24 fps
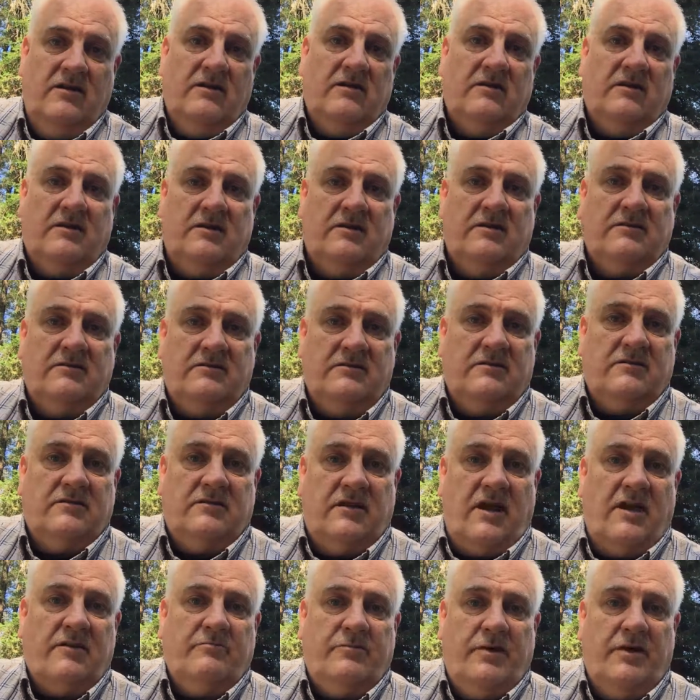the
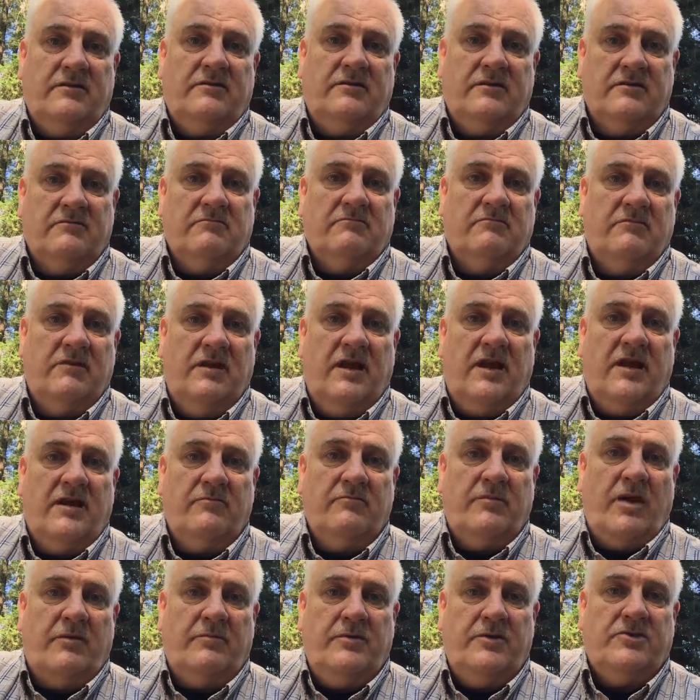like button
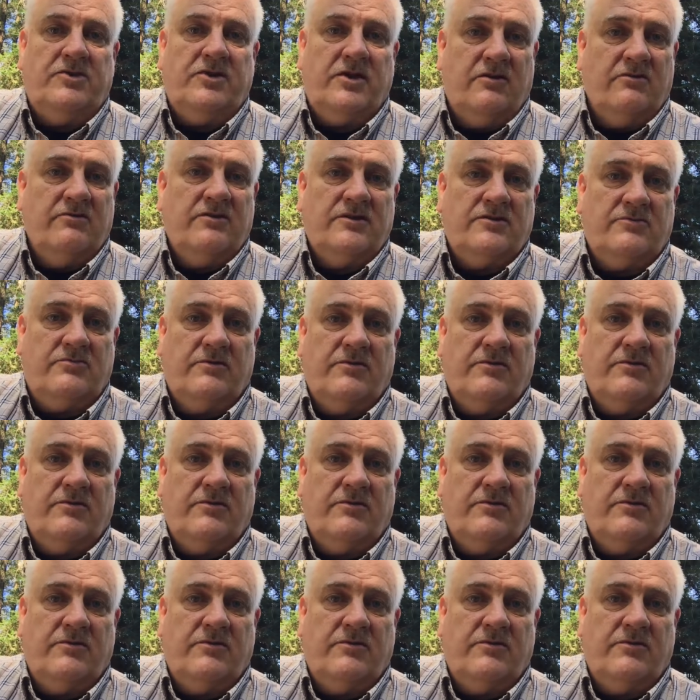and maybe share this